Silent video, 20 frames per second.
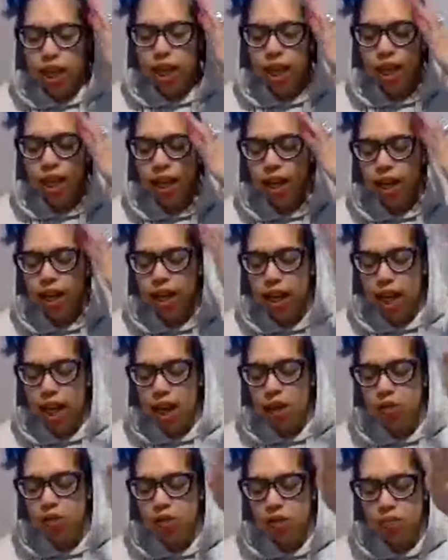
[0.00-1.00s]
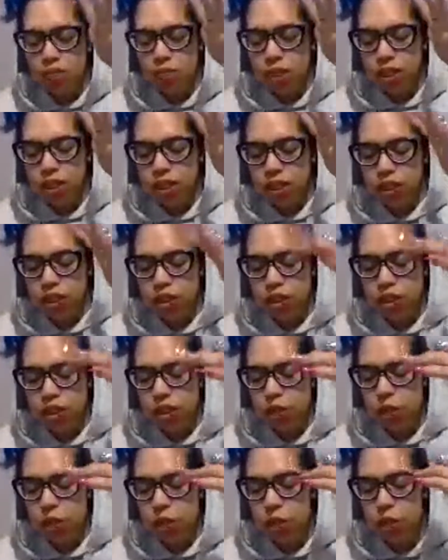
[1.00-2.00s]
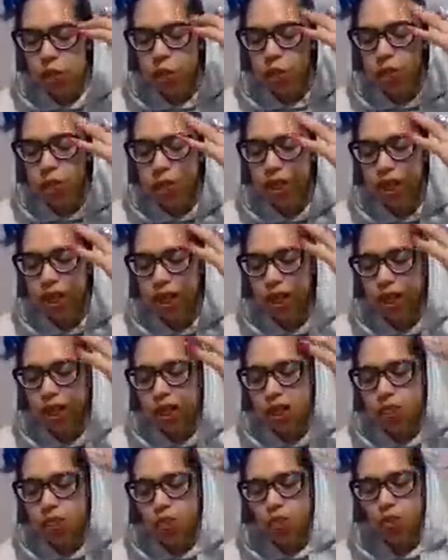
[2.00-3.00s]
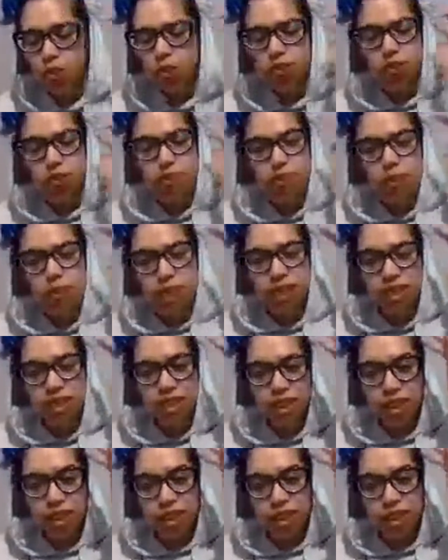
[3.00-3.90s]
it allows me to be able to mentally,